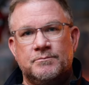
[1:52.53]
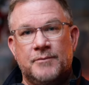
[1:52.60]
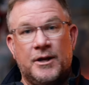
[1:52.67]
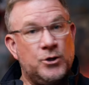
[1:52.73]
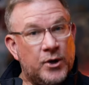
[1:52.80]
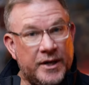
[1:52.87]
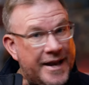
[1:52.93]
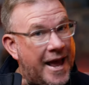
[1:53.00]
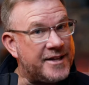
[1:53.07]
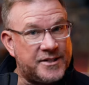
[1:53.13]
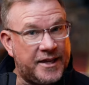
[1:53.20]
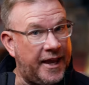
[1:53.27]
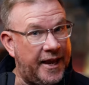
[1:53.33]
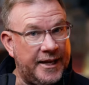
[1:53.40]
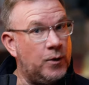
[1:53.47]
And you can
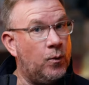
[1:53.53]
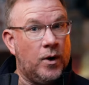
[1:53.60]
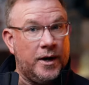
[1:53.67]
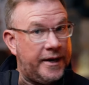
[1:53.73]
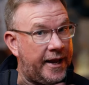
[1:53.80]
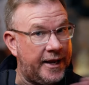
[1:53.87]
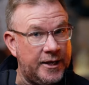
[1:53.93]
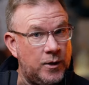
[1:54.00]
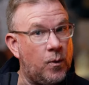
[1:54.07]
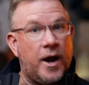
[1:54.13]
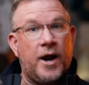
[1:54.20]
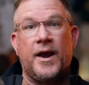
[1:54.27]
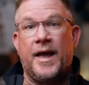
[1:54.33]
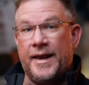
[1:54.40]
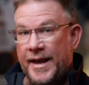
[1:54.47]
ask anyone,
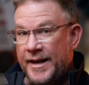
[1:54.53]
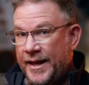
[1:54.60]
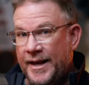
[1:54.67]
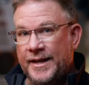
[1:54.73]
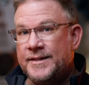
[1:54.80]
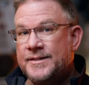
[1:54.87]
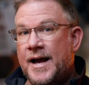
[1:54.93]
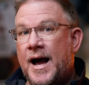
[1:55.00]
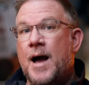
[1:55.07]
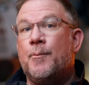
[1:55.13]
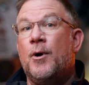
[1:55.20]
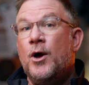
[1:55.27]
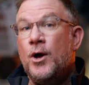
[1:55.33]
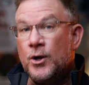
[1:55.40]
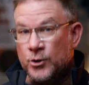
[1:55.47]
anywhere, and at any
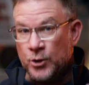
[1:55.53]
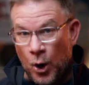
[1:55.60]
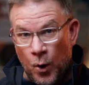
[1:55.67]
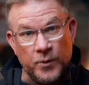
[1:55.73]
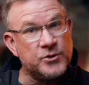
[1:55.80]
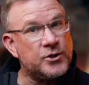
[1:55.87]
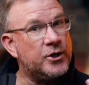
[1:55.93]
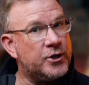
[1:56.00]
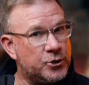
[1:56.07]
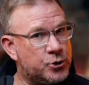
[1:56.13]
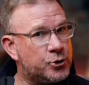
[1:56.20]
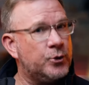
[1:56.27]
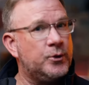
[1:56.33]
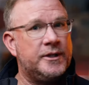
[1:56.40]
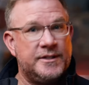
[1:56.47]
time. No one's going to
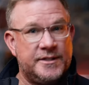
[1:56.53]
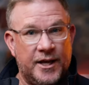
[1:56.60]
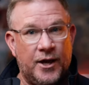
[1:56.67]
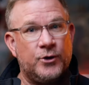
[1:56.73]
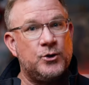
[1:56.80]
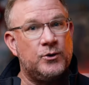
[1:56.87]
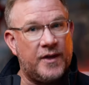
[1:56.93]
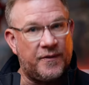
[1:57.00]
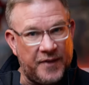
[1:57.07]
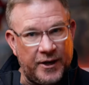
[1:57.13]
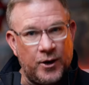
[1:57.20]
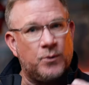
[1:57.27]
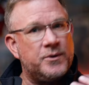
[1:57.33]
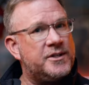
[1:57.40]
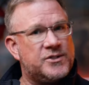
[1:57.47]
truly tell you that they
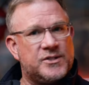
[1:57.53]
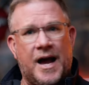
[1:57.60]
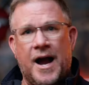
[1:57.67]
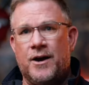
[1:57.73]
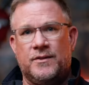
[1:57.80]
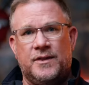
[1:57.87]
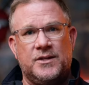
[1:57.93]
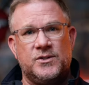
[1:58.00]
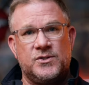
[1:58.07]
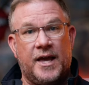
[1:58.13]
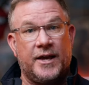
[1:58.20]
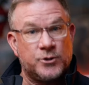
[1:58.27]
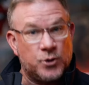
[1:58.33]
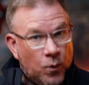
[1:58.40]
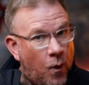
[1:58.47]
don't desire these
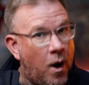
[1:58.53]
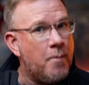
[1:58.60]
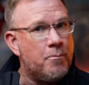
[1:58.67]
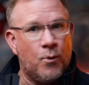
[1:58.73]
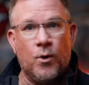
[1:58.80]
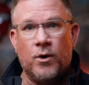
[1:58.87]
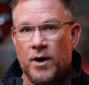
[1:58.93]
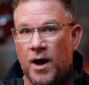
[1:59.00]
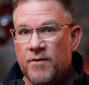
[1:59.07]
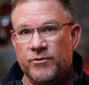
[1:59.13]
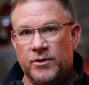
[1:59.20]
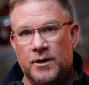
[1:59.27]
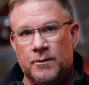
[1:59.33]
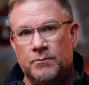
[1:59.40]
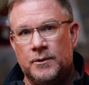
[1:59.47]
things or want more
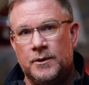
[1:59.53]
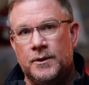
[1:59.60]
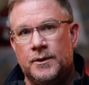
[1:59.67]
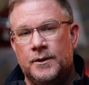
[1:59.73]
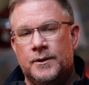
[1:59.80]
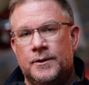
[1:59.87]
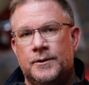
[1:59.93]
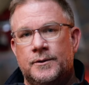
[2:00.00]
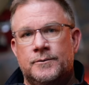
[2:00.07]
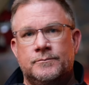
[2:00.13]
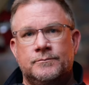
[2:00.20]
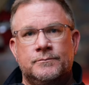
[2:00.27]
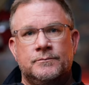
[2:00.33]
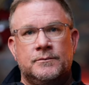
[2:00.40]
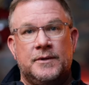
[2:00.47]
of them.
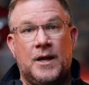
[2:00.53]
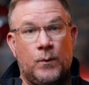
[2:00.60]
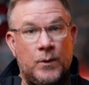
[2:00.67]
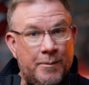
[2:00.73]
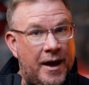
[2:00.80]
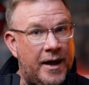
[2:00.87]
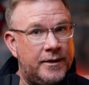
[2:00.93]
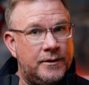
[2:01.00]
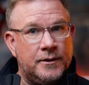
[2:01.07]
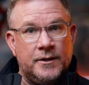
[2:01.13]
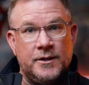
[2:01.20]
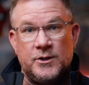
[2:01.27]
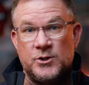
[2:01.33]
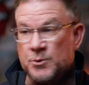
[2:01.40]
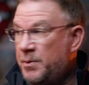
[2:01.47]
Now, we might
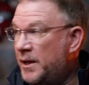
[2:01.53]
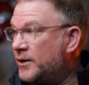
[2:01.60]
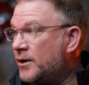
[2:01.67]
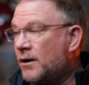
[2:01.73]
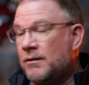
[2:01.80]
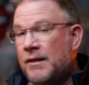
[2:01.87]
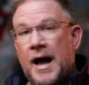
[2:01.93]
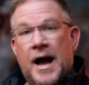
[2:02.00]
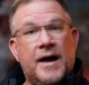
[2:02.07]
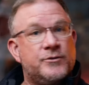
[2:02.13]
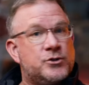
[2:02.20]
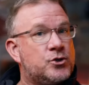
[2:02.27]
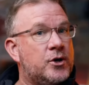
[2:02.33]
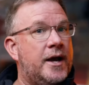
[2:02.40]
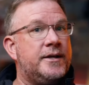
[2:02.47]
spend our
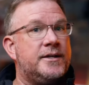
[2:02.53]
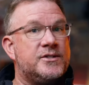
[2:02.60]
lives trying